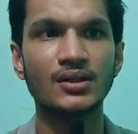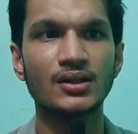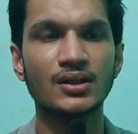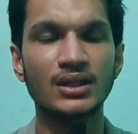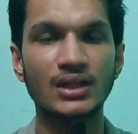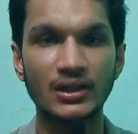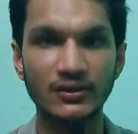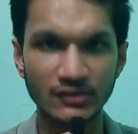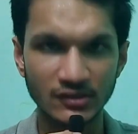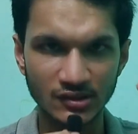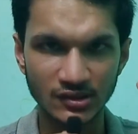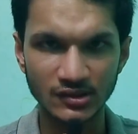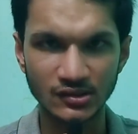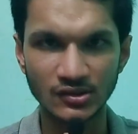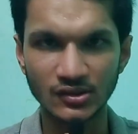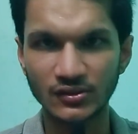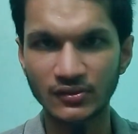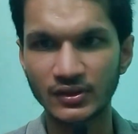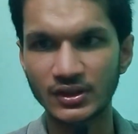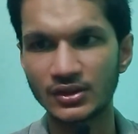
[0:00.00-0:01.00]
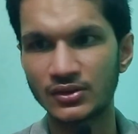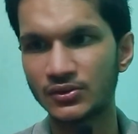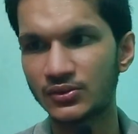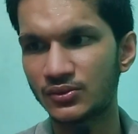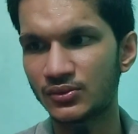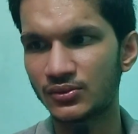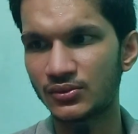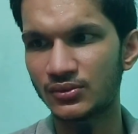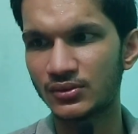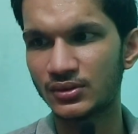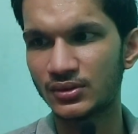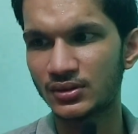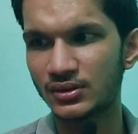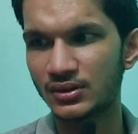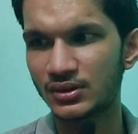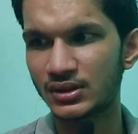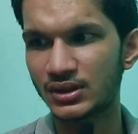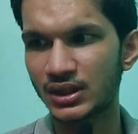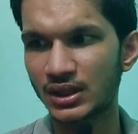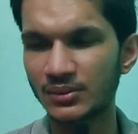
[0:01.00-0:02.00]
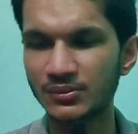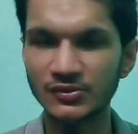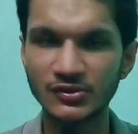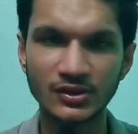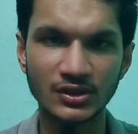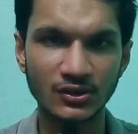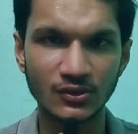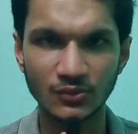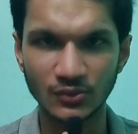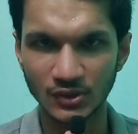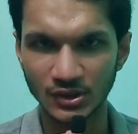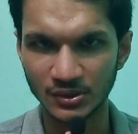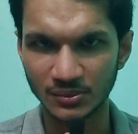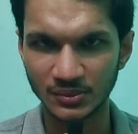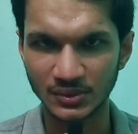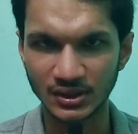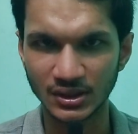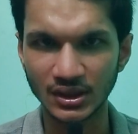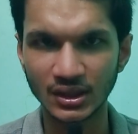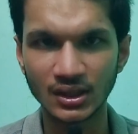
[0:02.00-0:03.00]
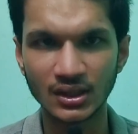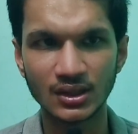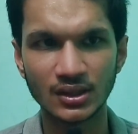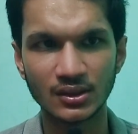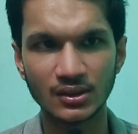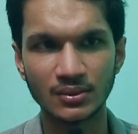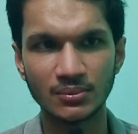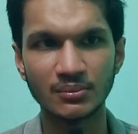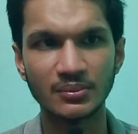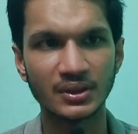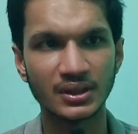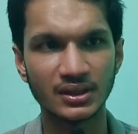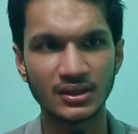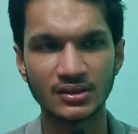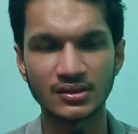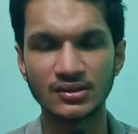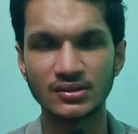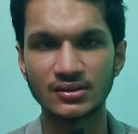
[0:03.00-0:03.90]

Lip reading: DaVinci Resolve, I know, comes without watermark, but